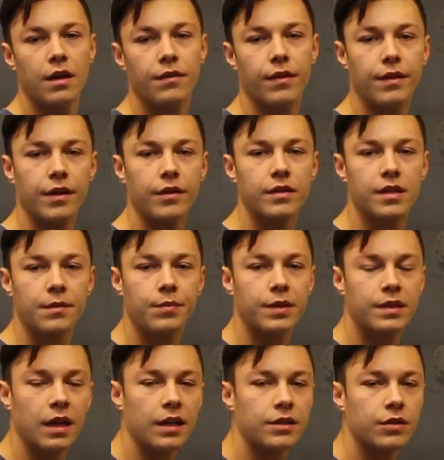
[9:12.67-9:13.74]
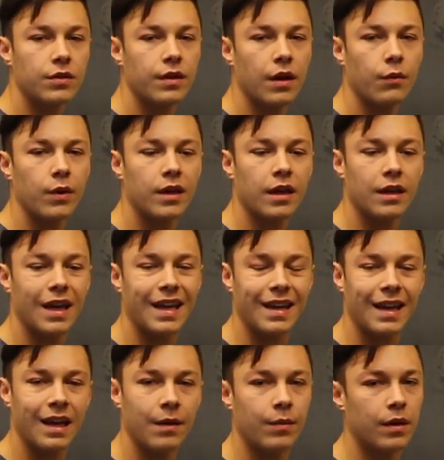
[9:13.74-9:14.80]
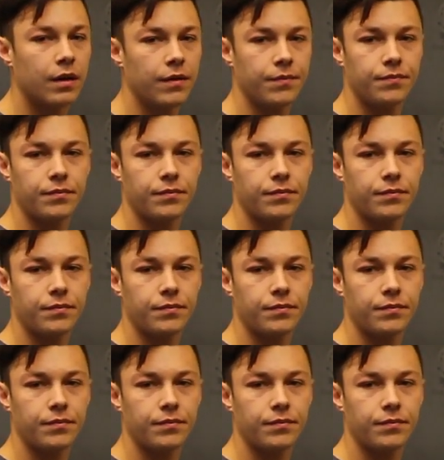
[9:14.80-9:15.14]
then there's the potential that we can inhibit